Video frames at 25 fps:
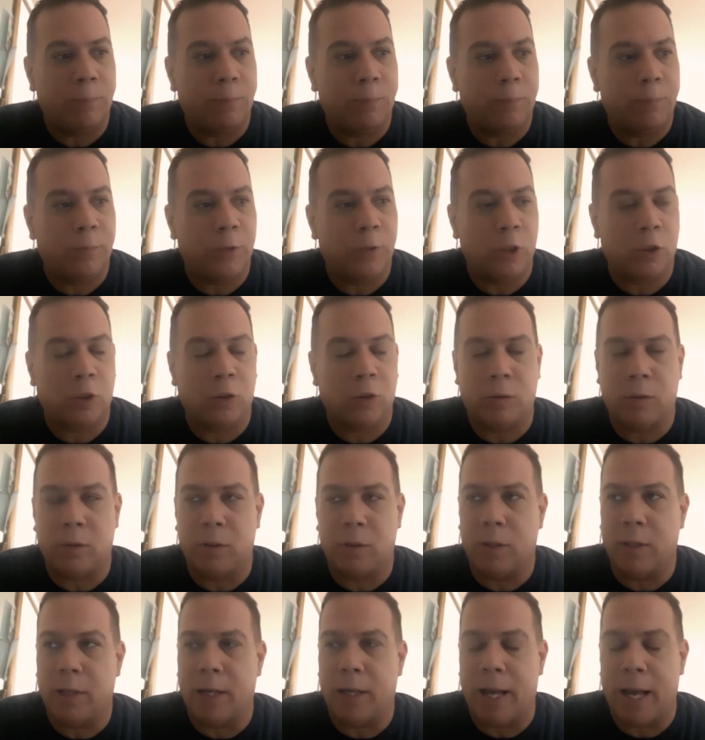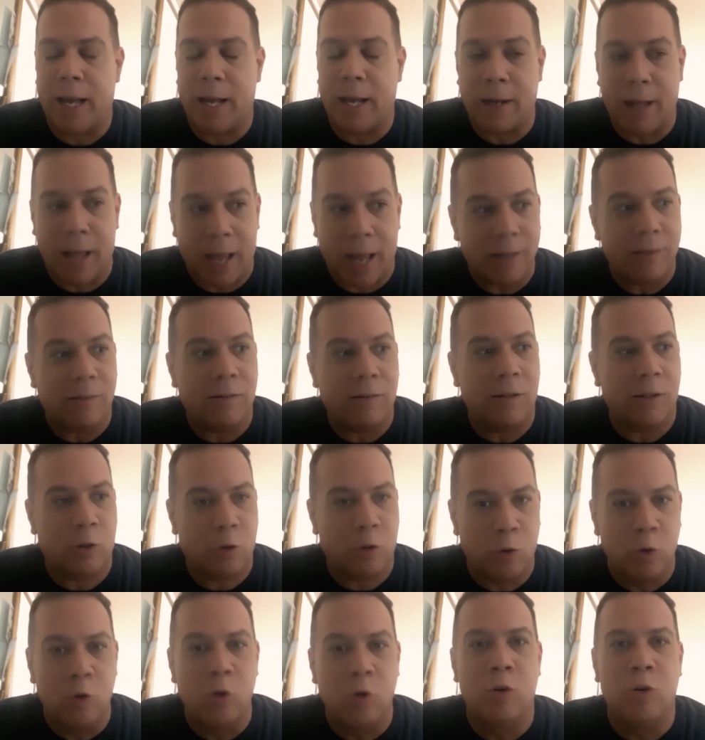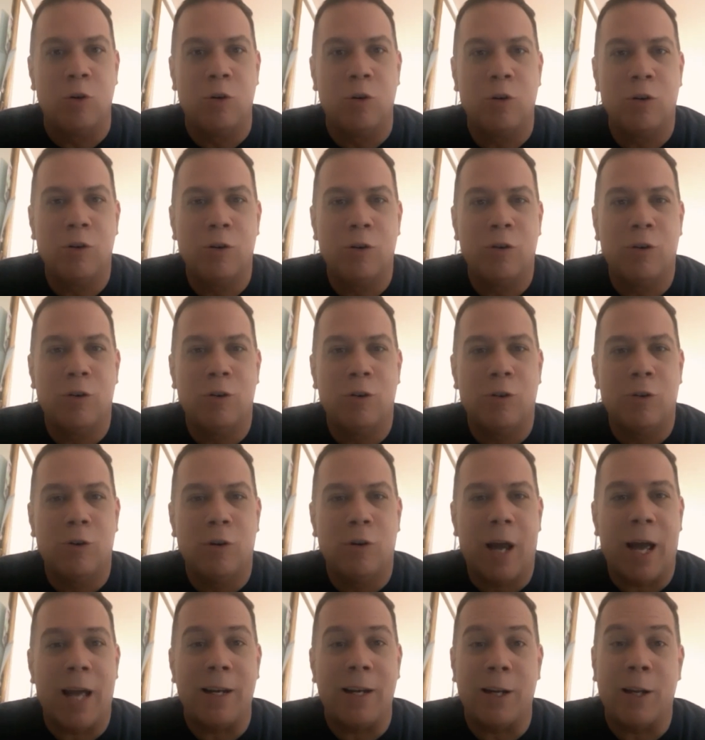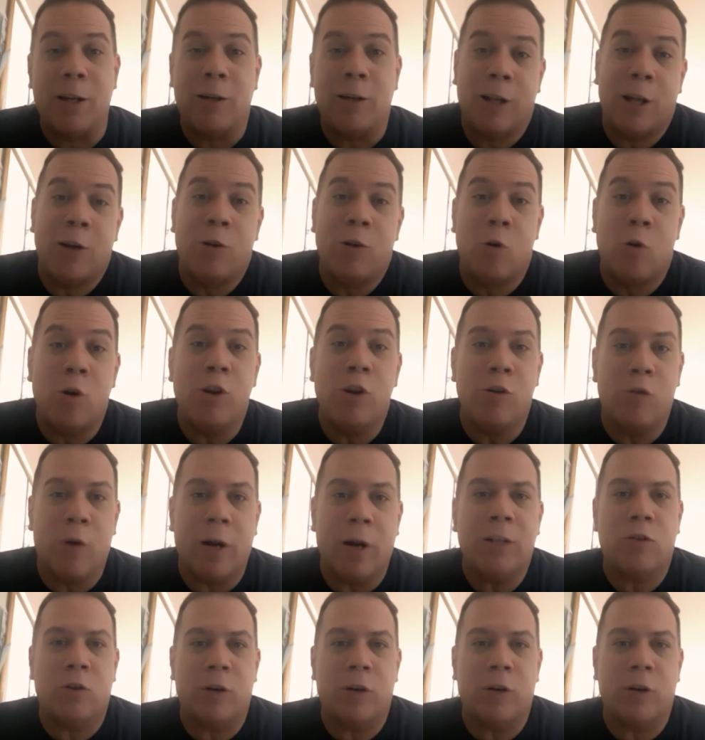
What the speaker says: just and had the crew and they know you, right?